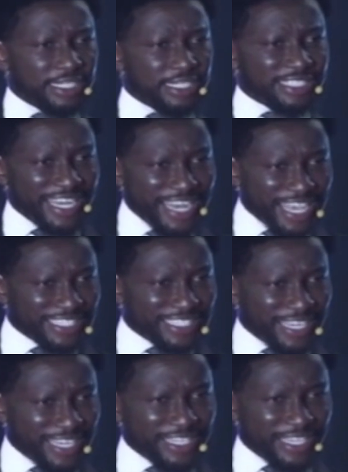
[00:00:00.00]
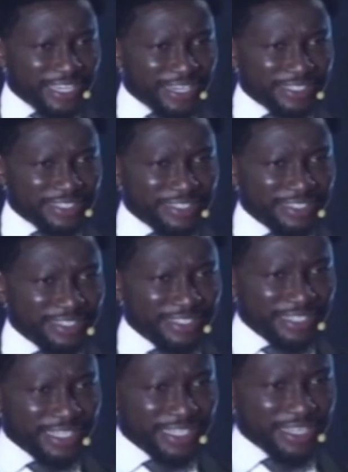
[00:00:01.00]
when you look at his manifesto, it
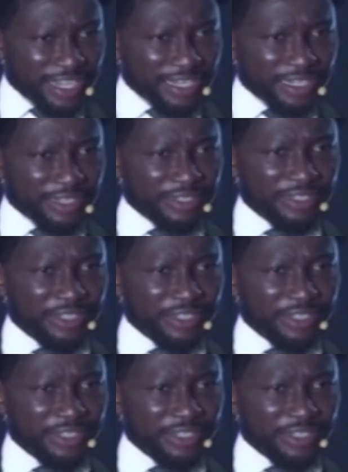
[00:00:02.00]
was straightforward